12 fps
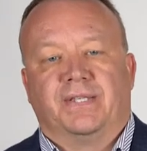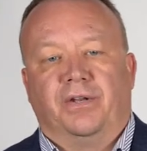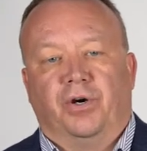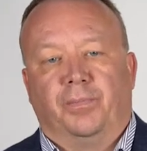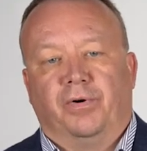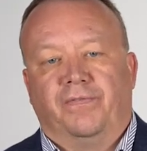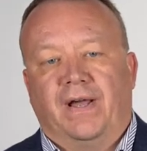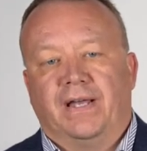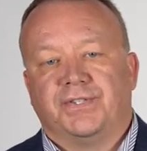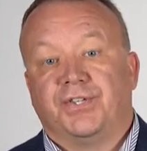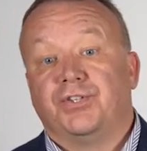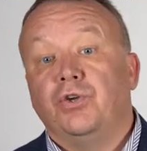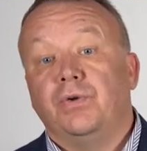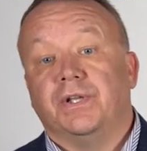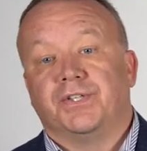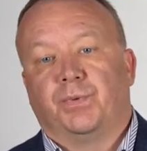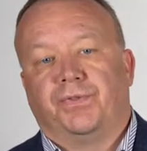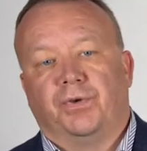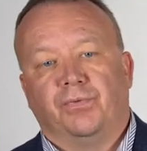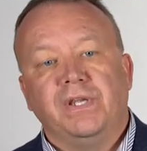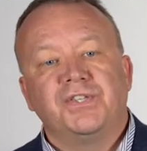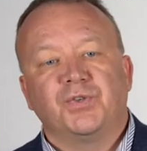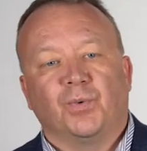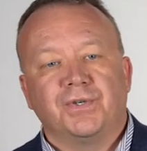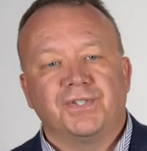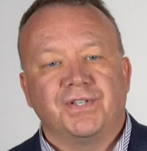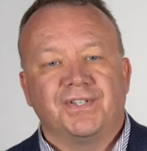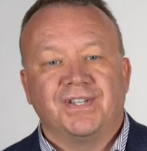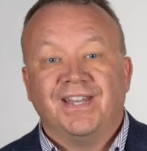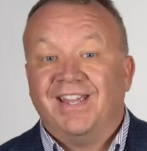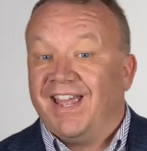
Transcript: Center provides students with the resources